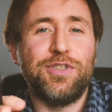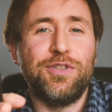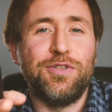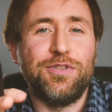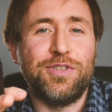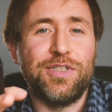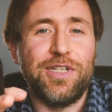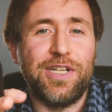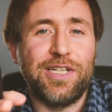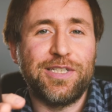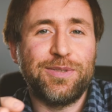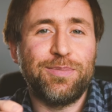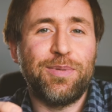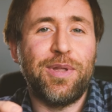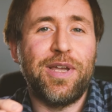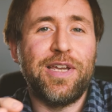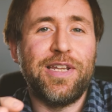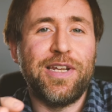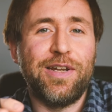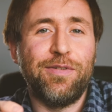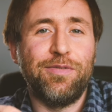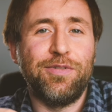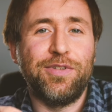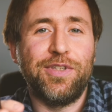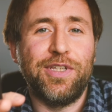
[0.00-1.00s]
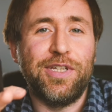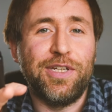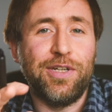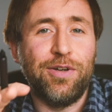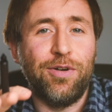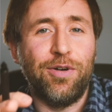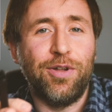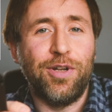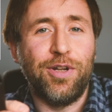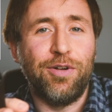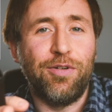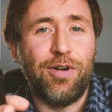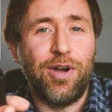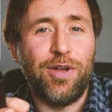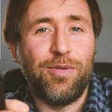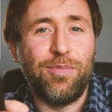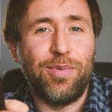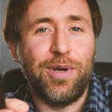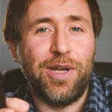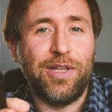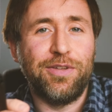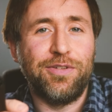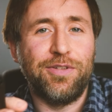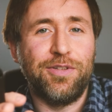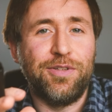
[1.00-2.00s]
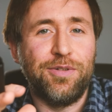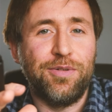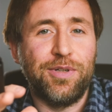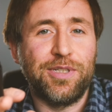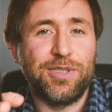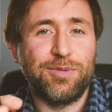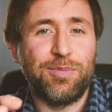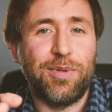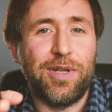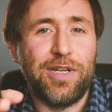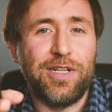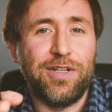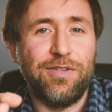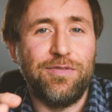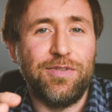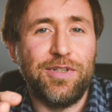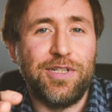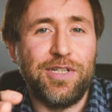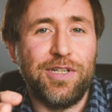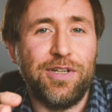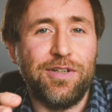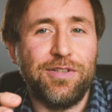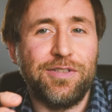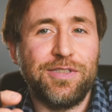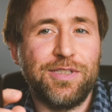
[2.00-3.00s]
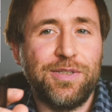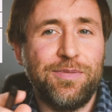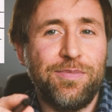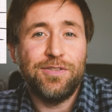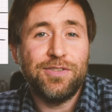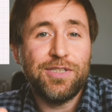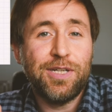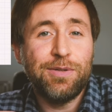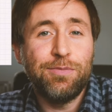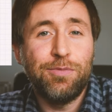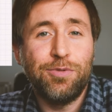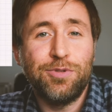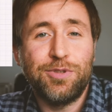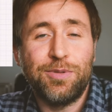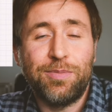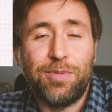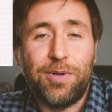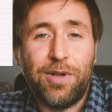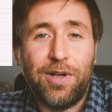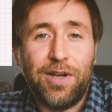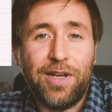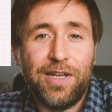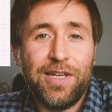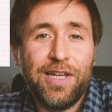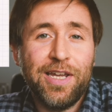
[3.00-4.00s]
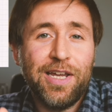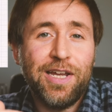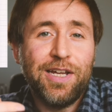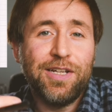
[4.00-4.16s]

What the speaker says: using Explain Everything on her iPad to do explainer videos. Same rules apply.